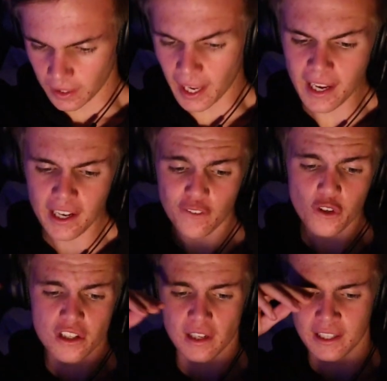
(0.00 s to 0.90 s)
Hey,
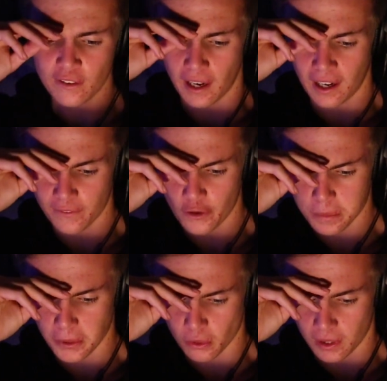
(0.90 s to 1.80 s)
first in our uh,
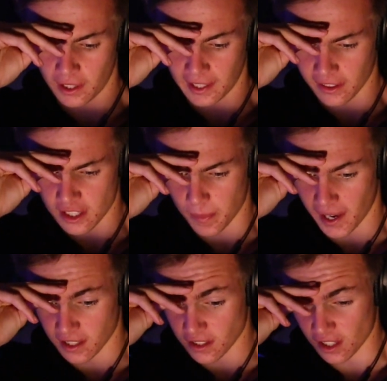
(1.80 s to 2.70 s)
first special card out of these
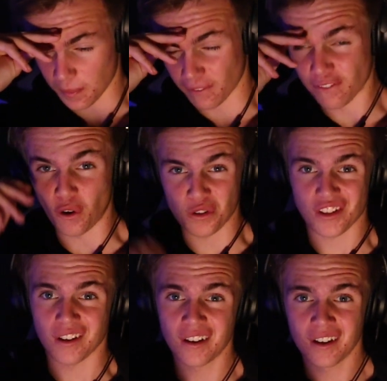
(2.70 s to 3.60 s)
packs, it's gonna be
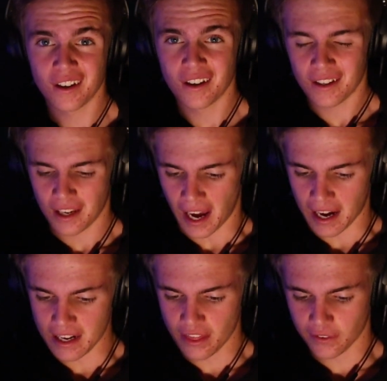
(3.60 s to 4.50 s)
Foster,
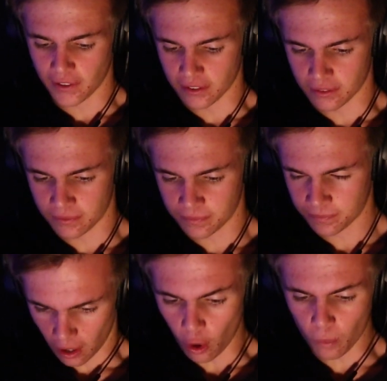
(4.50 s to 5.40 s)
eighty-three rated.
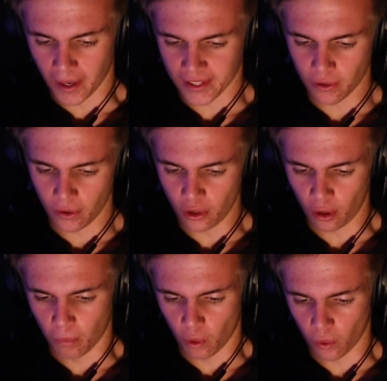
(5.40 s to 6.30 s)
Oh my God,
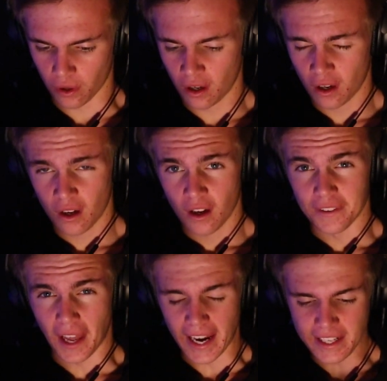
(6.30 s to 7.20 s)
non-board.
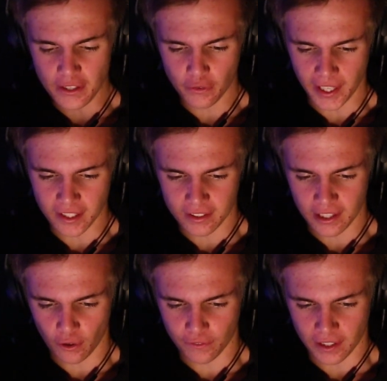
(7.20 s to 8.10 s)
eighty rated
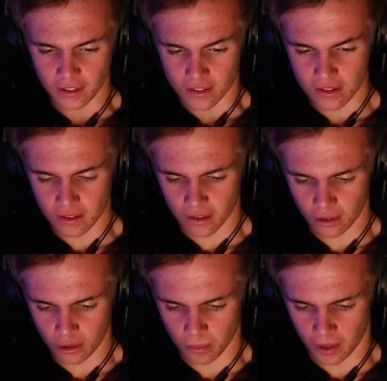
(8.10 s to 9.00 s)
Yao Felix.
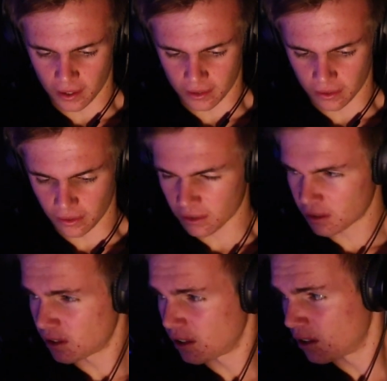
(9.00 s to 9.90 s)
Oh my
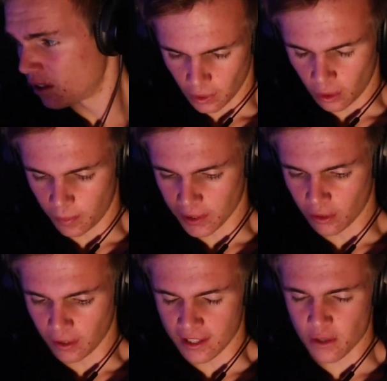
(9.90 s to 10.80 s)
God. Oh my
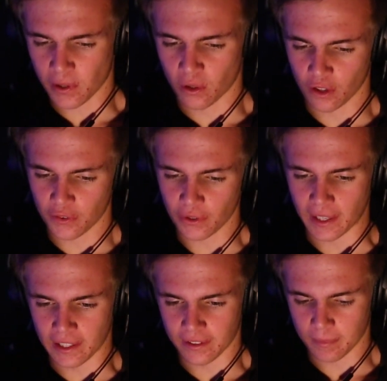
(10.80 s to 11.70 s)
God. I swear to God, if we don't
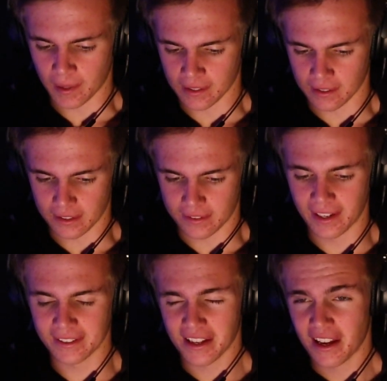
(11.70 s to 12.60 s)
get anything,
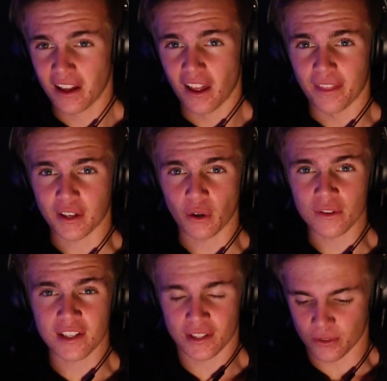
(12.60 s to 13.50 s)
man, the
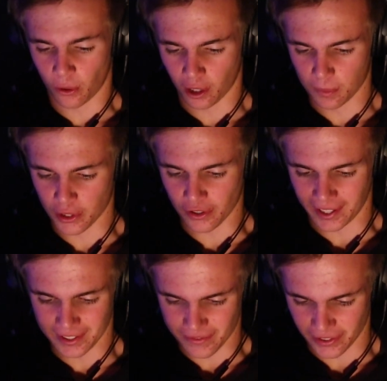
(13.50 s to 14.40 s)
content's not going to be
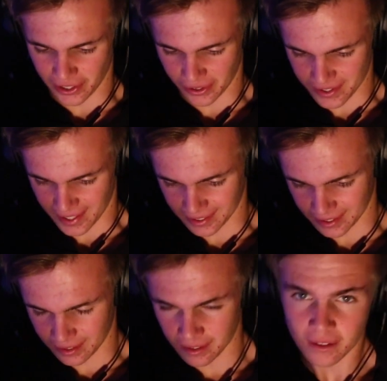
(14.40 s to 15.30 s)
great in this video, sadly.